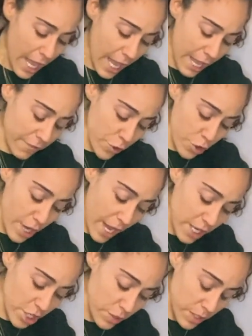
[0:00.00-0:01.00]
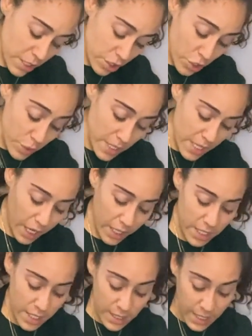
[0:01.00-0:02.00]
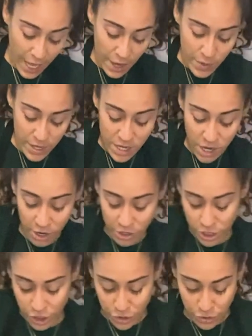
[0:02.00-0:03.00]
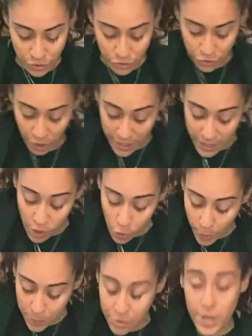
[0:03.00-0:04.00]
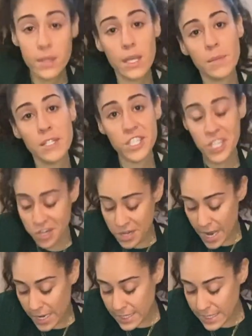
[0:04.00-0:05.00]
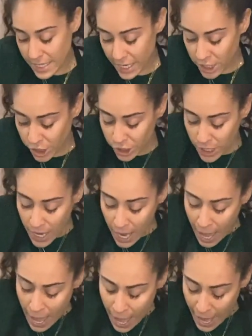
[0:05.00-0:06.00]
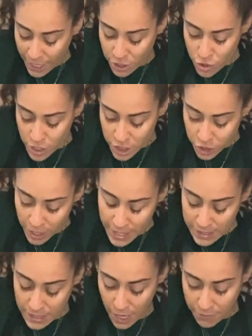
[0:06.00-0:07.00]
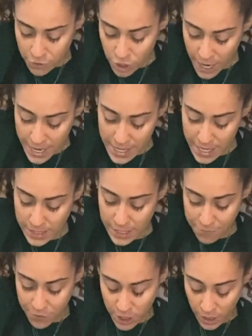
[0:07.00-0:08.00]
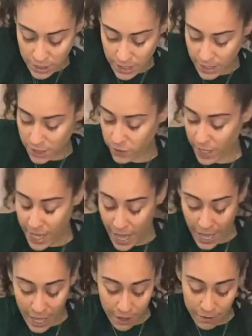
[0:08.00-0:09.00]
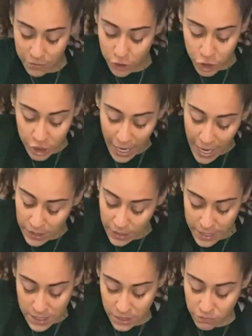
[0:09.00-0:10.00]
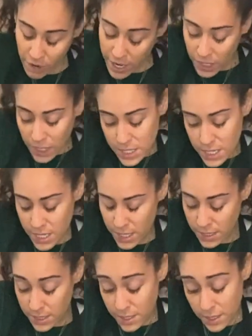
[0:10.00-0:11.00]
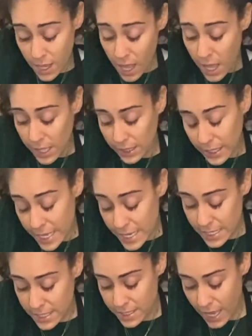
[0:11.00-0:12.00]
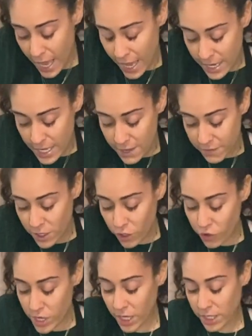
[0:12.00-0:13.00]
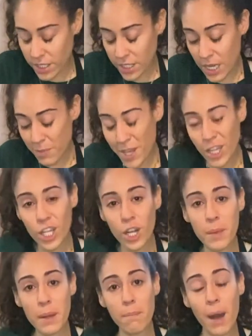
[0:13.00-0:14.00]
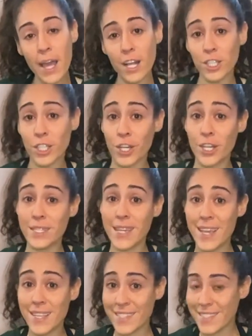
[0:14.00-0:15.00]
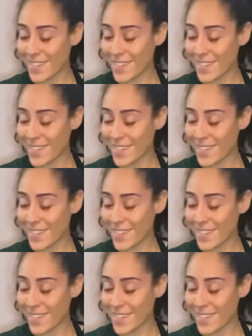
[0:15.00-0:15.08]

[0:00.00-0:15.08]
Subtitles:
If you're not used to using onions, I would encourage you to try to incorporate them into your next dish. And you can try a variety of different onions. They have shallots and red onions, leeks, and even green onions can be a little bit milder in taste.